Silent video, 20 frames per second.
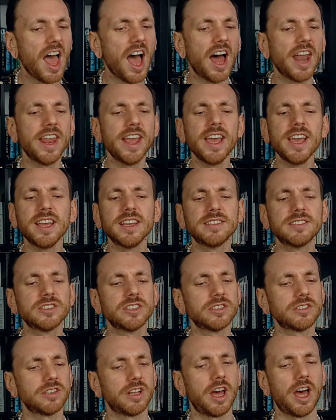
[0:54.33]
And it is
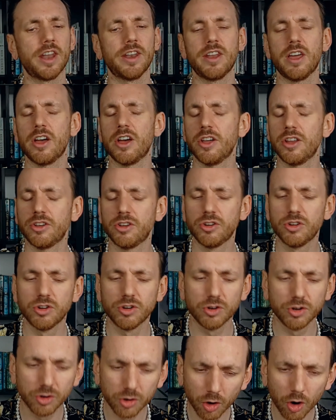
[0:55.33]
just an
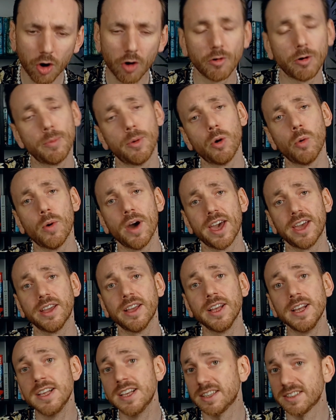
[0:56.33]
adorable way
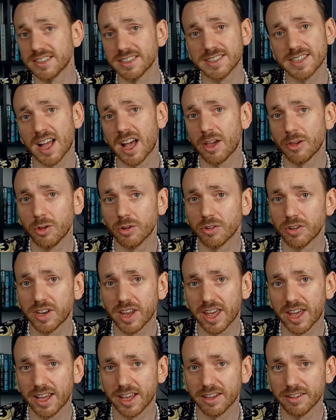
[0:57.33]
to start your
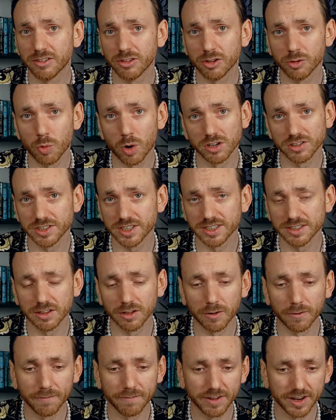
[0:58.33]
day is to watch this
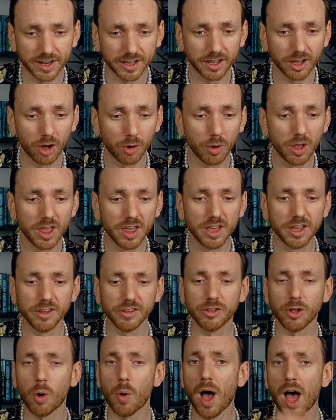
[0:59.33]
little video.
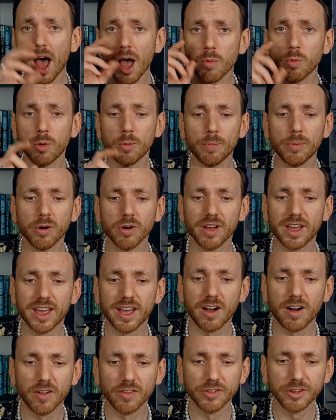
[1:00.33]
So I will put it
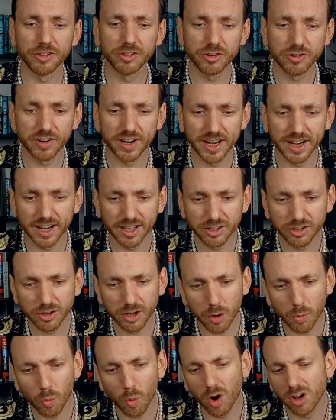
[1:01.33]
on the screen and you
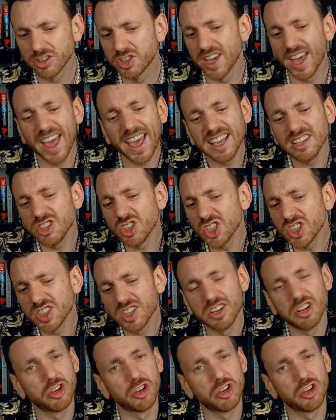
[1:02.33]
can watch it. It's just an